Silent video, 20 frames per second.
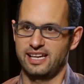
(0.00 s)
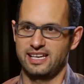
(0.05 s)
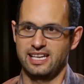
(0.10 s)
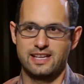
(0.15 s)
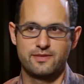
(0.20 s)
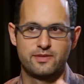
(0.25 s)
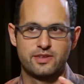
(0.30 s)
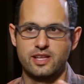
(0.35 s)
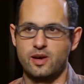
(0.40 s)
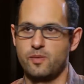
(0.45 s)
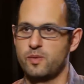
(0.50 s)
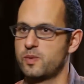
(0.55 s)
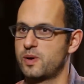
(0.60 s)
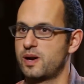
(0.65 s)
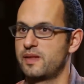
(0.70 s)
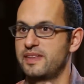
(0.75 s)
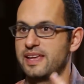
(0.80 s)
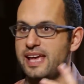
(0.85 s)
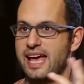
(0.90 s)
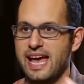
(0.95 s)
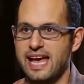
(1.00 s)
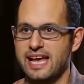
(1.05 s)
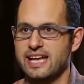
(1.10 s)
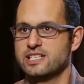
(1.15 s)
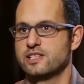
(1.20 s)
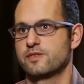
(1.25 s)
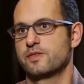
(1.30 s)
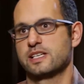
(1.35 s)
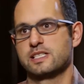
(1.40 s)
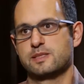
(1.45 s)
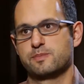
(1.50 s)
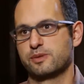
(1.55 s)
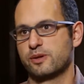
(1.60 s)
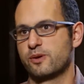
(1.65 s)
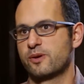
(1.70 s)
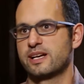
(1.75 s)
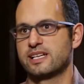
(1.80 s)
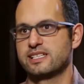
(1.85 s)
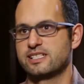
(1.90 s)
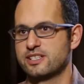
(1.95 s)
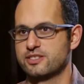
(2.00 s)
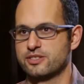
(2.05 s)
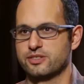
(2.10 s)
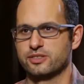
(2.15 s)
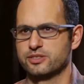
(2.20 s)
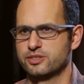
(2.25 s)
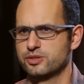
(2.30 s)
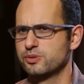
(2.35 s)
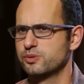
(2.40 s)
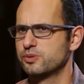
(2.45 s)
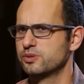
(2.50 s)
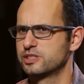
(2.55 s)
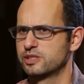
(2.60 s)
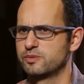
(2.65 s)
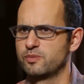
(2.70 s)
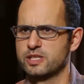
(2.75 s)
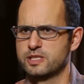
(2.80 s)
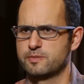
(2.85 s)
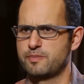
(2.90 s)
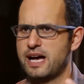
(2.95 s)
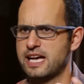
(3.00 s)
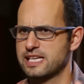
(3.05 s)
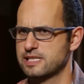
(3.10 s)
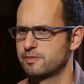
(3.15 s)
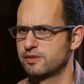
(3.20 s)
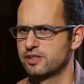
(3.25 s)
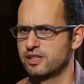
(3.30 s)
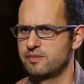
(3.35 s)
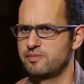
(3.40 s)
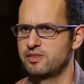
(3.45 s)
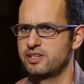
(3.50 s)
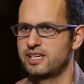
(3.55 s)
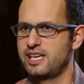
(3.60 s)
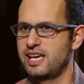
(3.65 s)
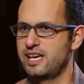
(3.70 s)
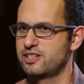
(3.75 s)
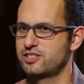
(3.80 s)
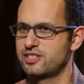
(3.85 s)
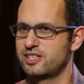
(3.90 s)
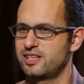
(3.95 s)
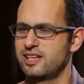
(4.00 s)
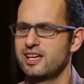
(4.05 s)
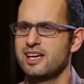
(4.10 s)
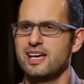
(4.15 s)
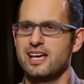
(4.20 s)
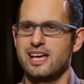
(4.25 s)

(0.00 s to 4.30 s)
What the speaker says: And even though we were on the edge of exploring digital tools and what's possible in communication,